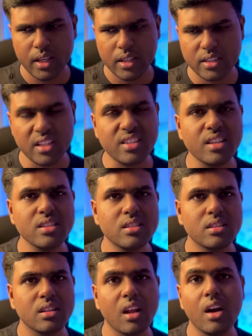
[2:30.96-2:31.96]
This is
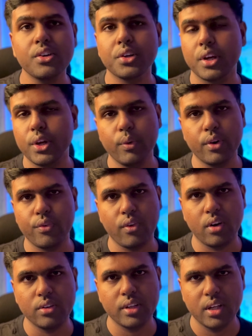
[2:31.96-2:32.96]
not your
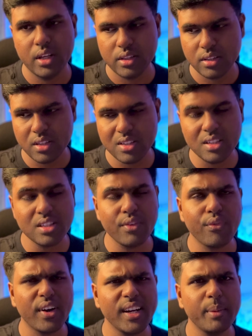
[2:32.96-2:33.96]
fault. This is the
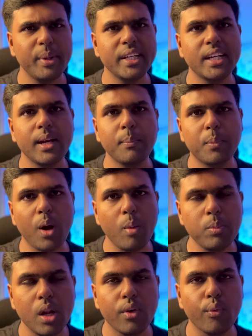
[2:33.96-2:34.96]
fundamental
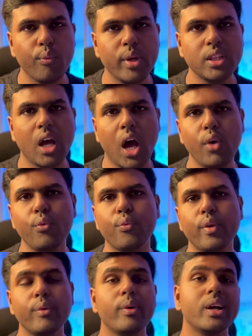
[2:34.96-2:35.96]
problem with how
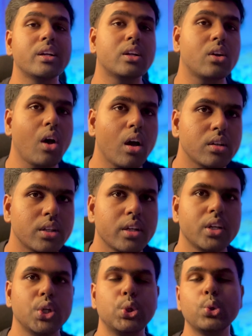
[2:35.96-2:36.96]
we were taught
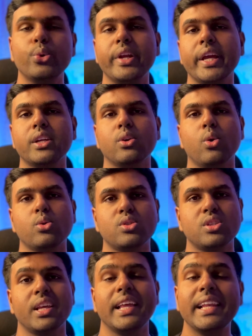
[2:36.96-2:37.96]
to take
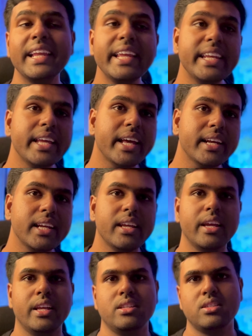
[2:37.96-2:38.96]
notes linearly
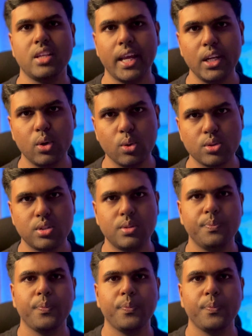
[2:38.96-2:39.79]
in silos.